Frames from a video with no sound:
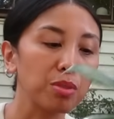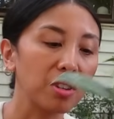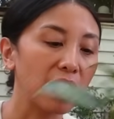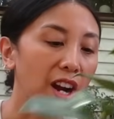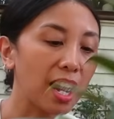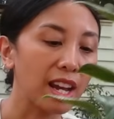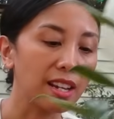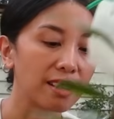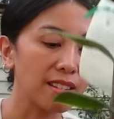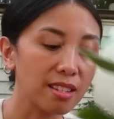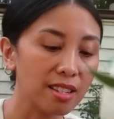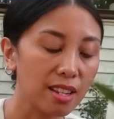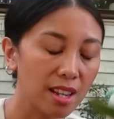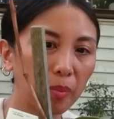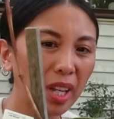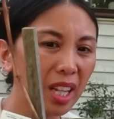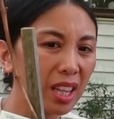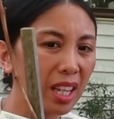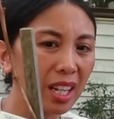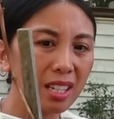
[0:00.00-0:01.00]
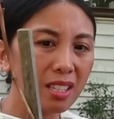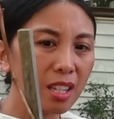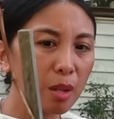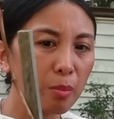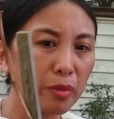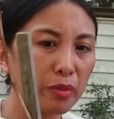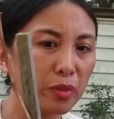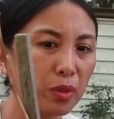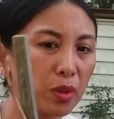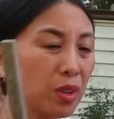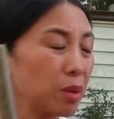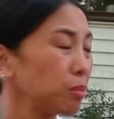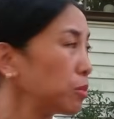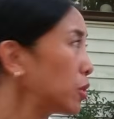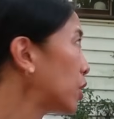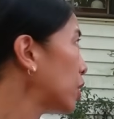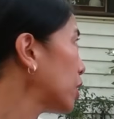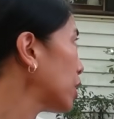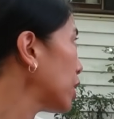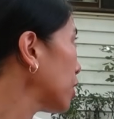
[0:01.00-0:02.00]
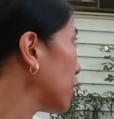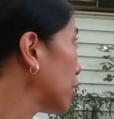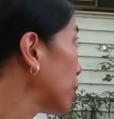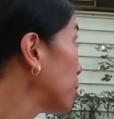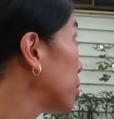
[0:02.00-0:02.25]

price. Yeah, like I said before, I'm not the